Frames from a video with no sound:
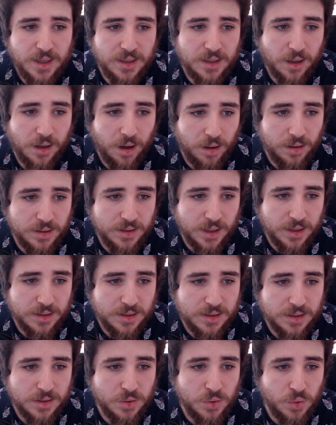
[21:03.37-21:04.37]
The
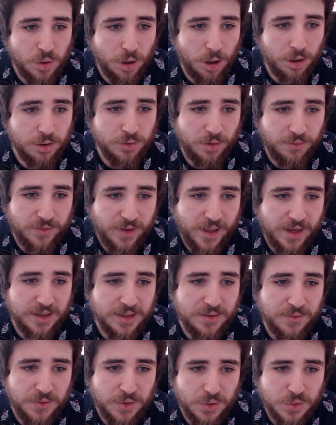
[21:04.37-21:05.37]
contents do not reflect
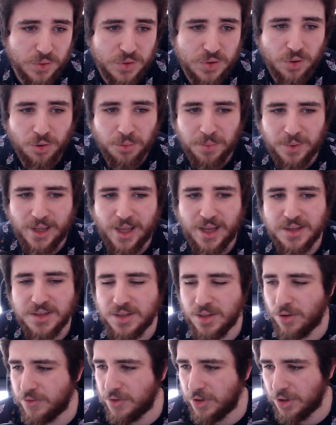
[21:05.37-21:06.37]
the views or plans
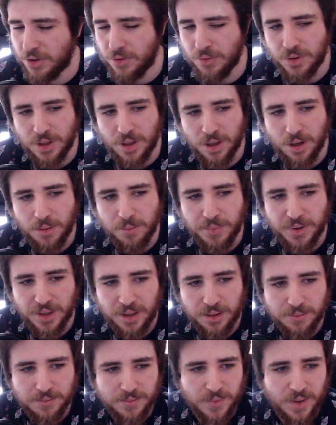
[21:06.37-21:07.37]
of the Qt
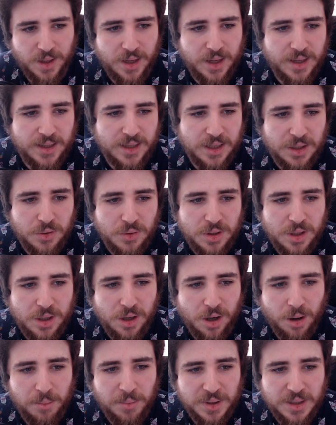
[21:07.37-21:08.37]
company. The Qt
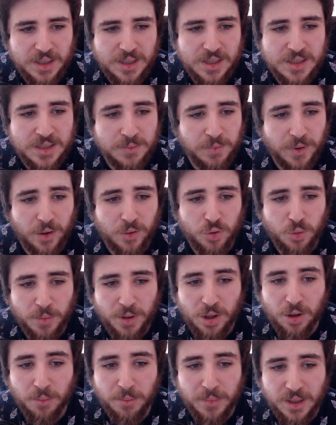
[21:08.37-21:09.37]
company is proud to be
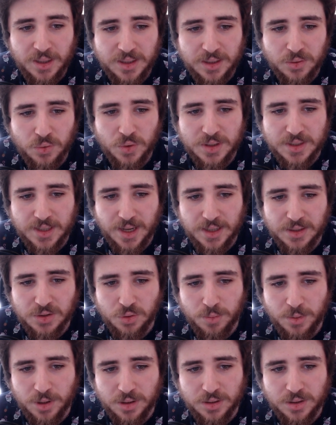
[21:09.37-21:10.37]
committed to its
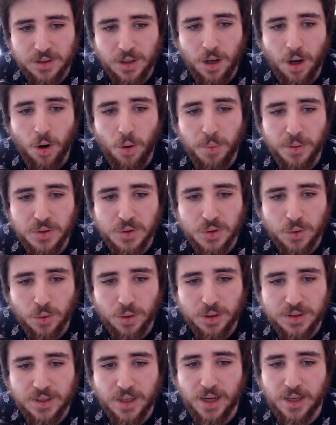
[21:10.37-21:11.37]
customers, open
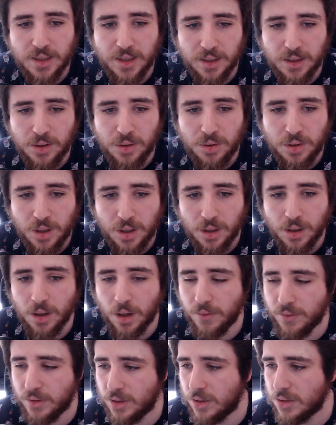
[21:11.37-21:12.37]
source, and the Qt
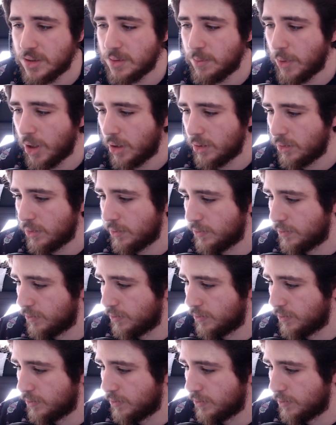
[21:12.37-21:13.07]
governance model."